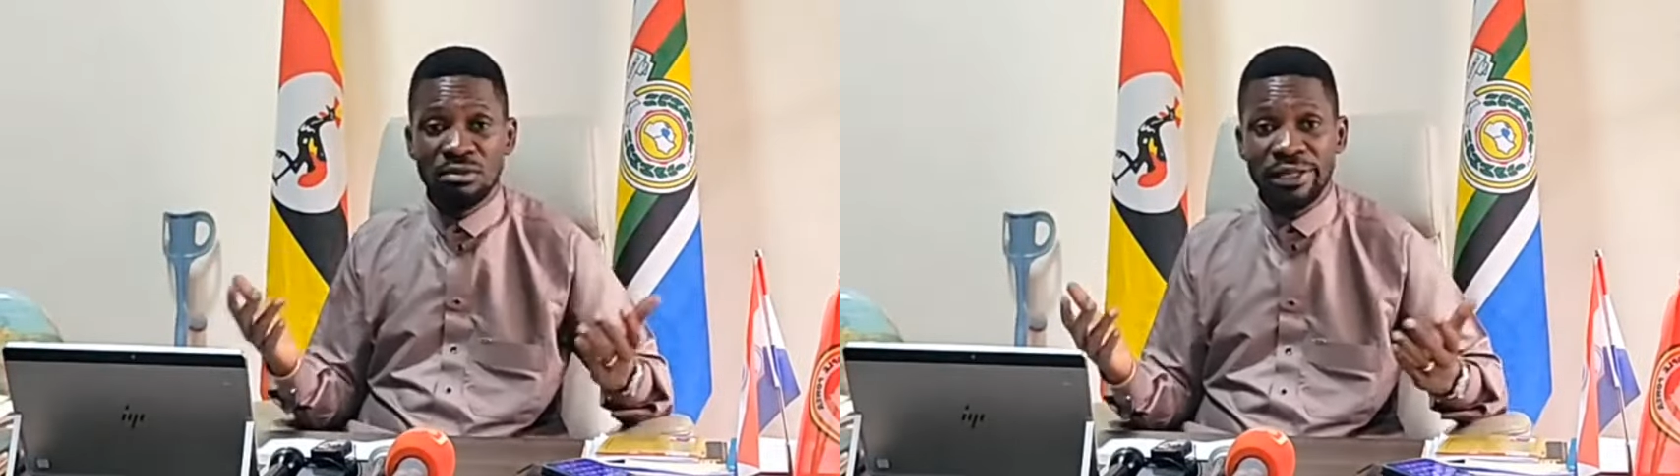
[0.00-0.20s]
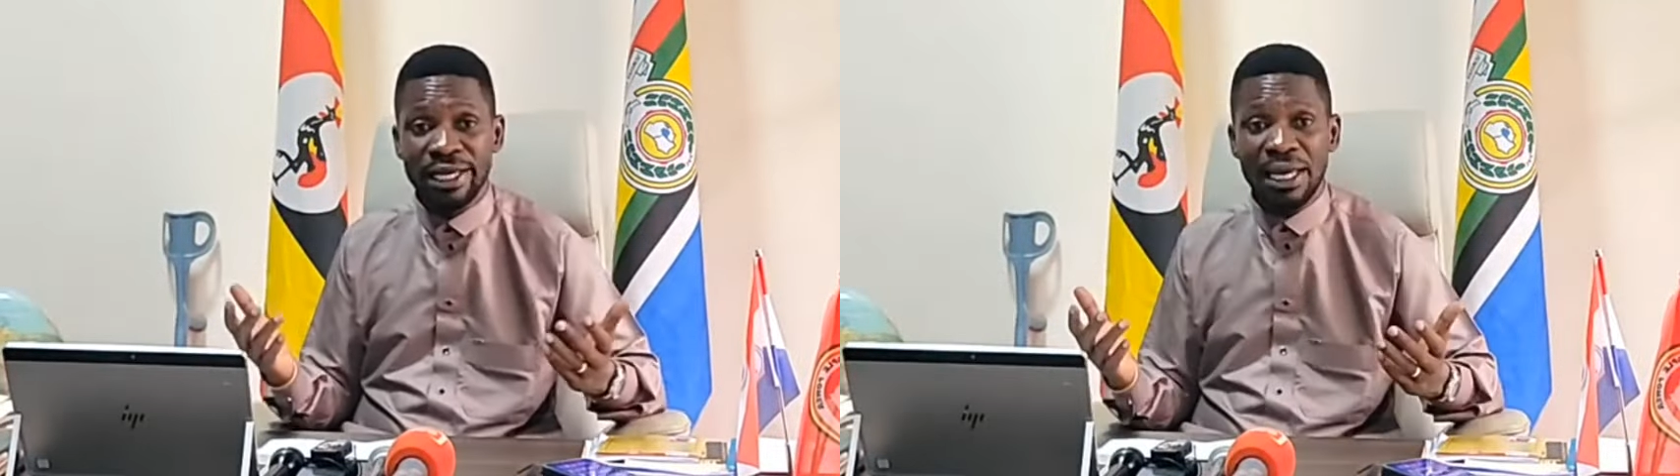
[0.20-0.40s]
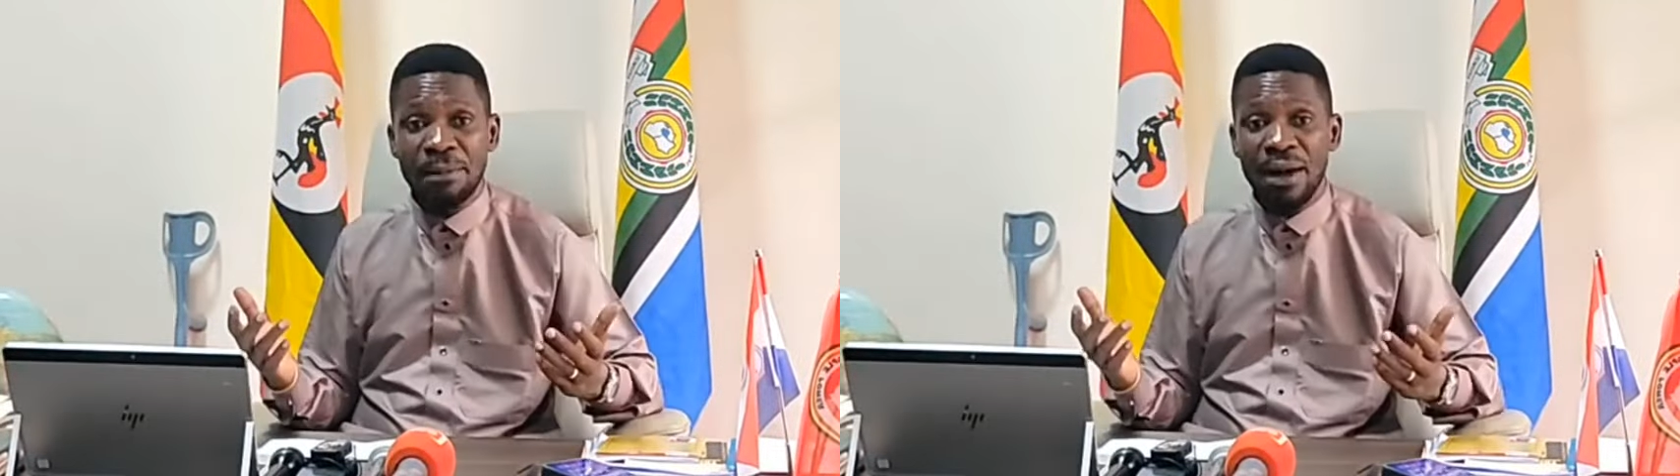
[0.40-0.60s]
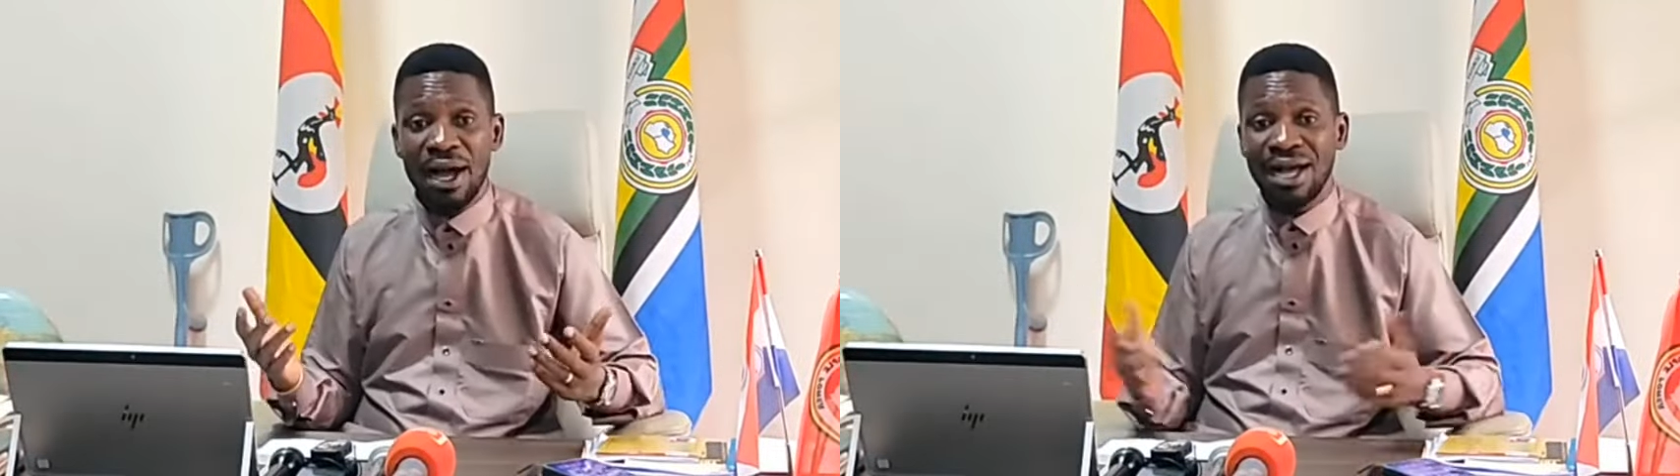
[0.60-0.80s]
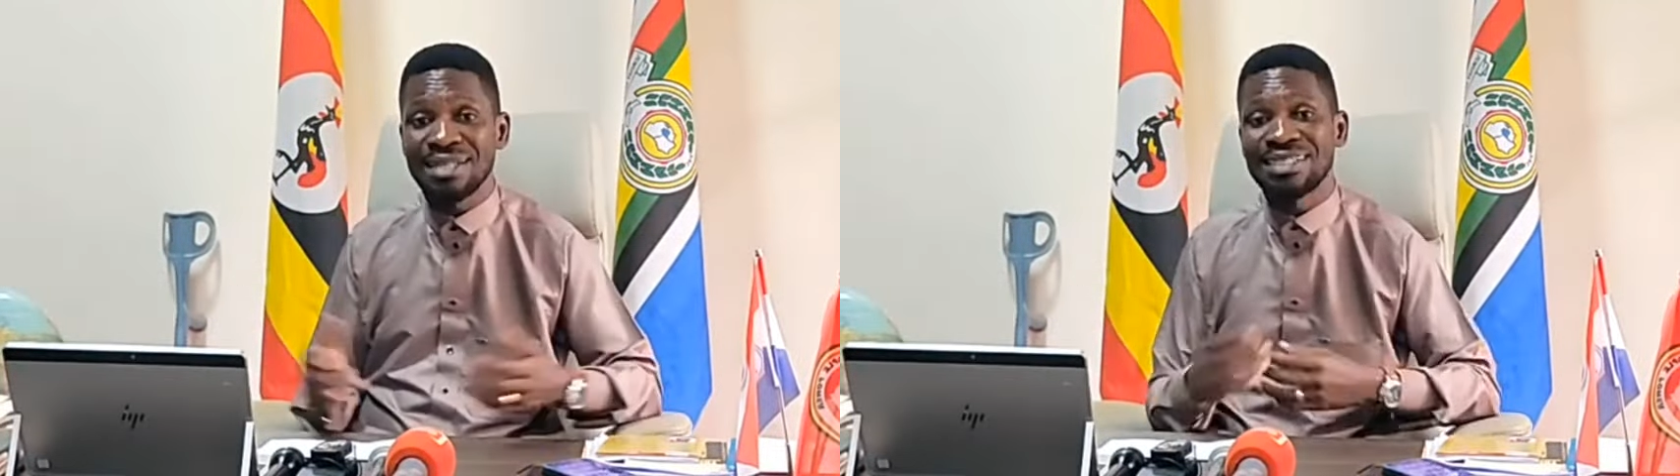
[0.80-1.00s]
they came
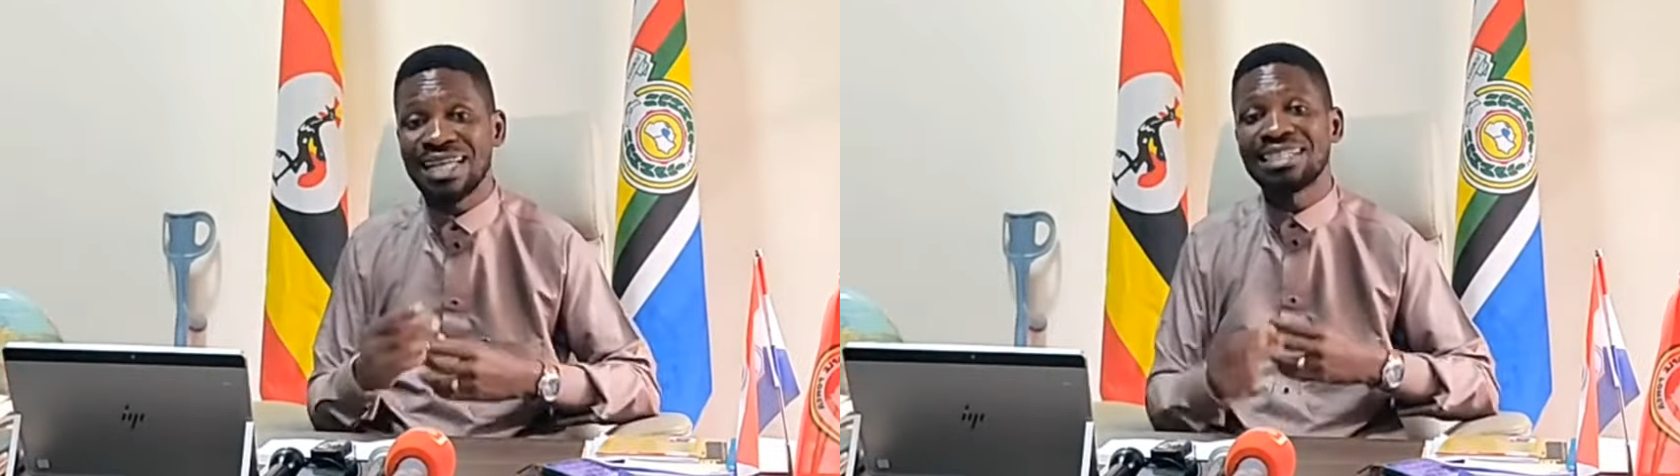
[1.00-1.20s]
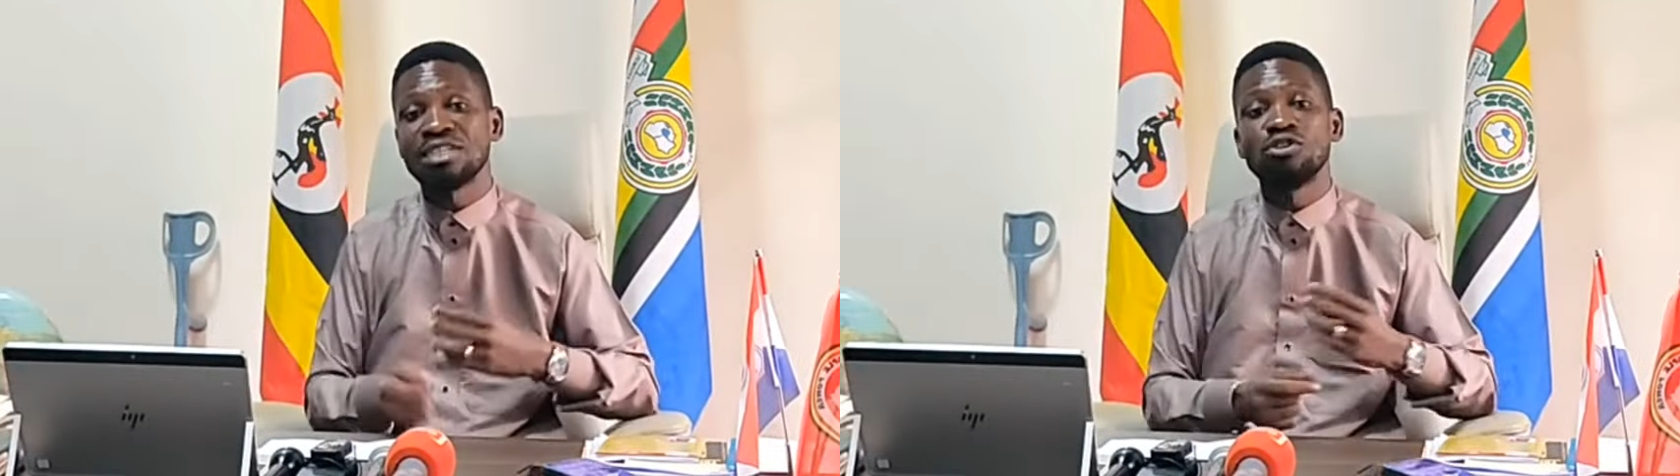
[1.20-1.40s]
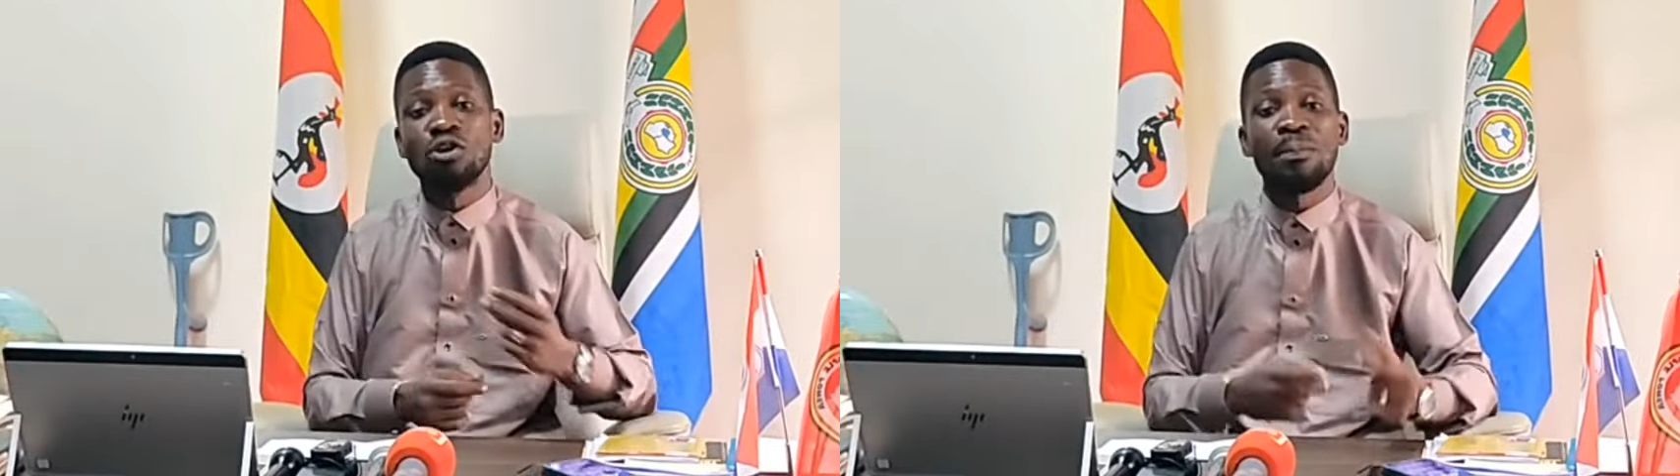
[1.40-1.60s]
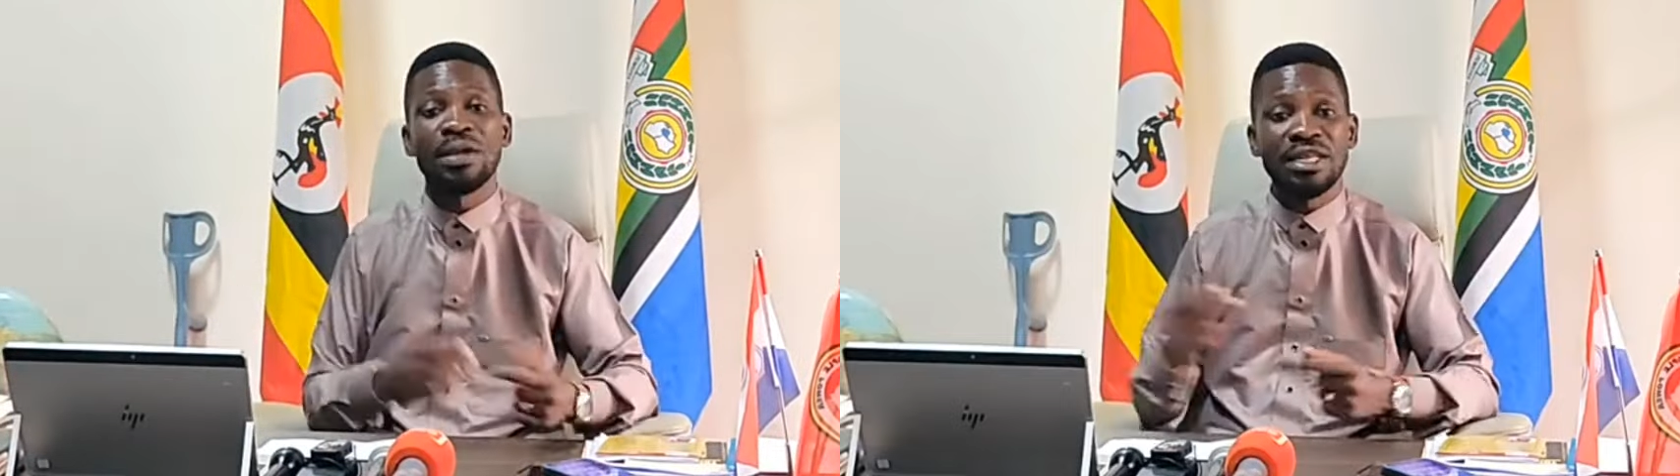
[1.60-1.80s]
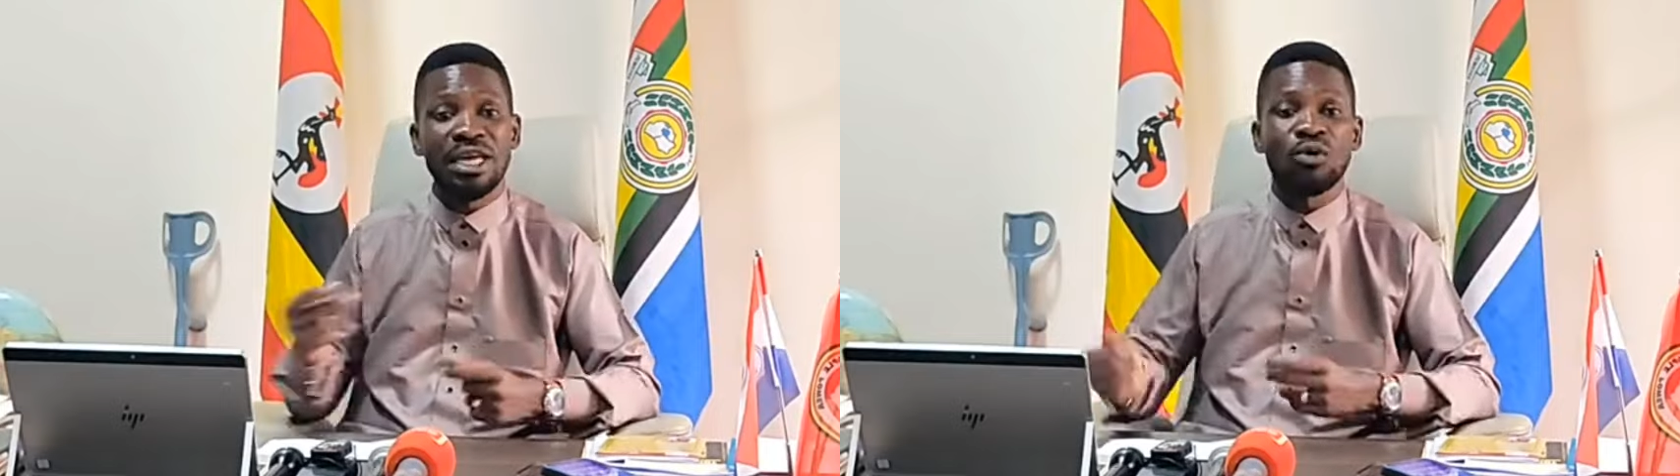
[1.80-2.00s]
back and started
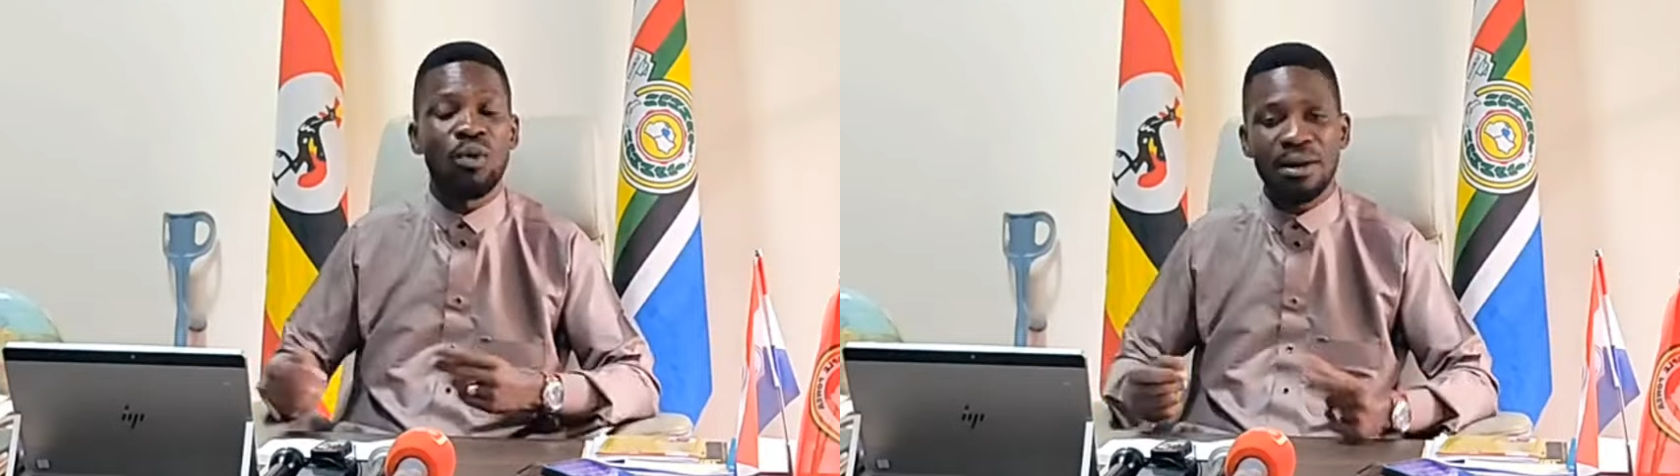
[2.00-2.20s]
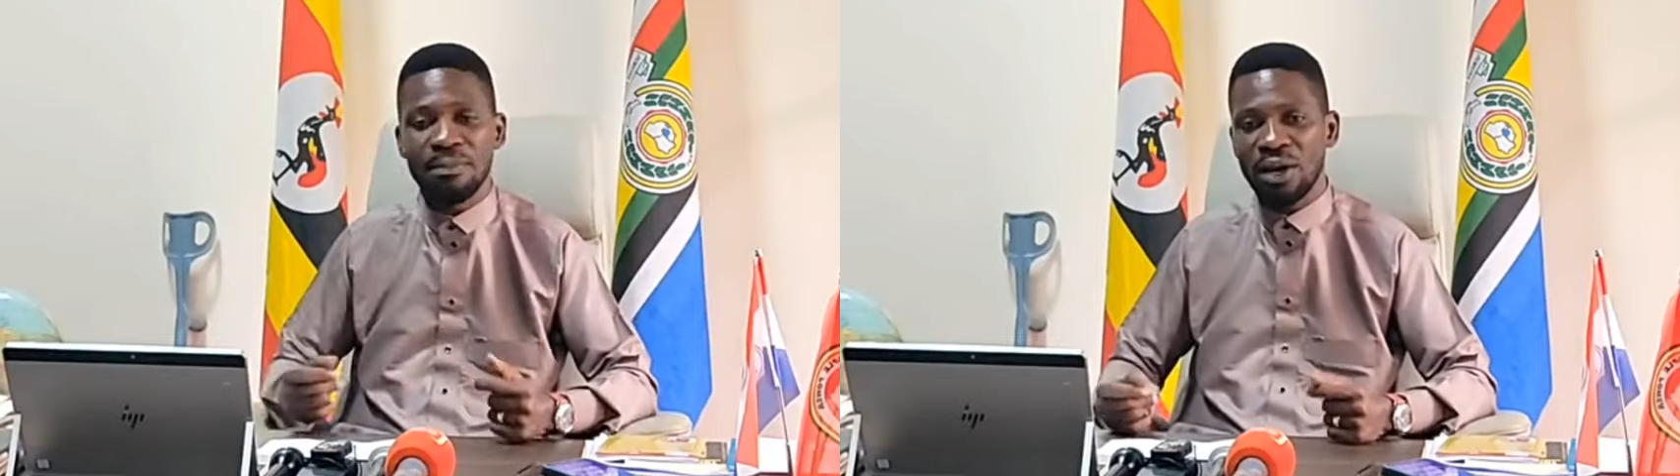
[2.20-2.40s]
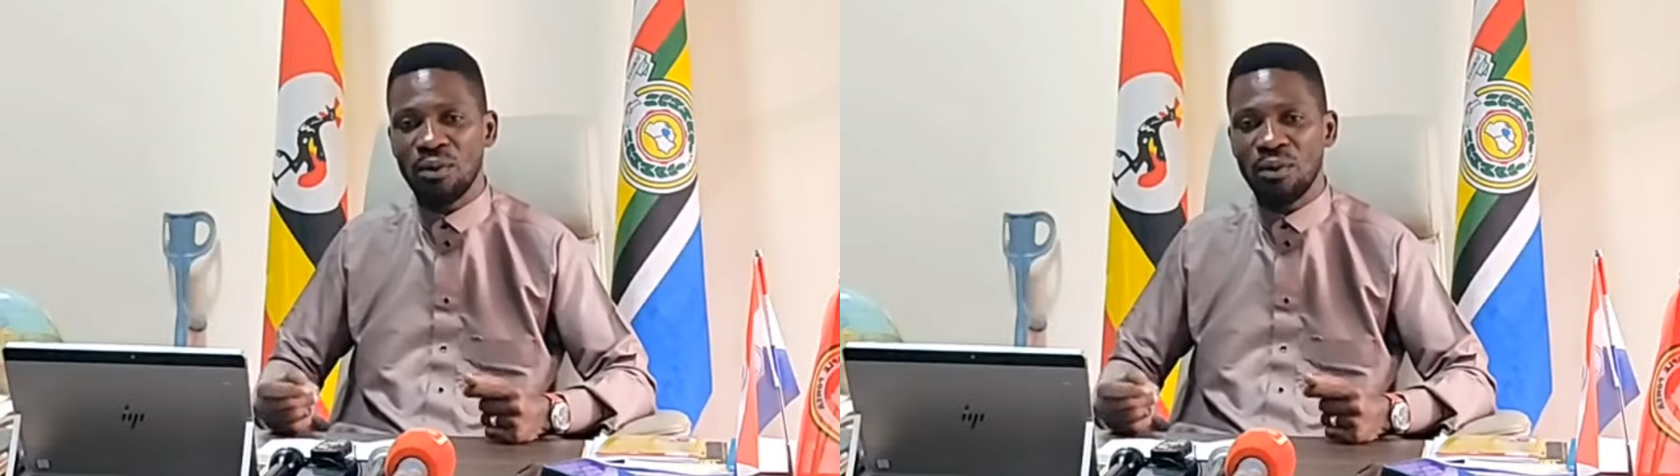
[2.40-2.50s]
dropping dead one by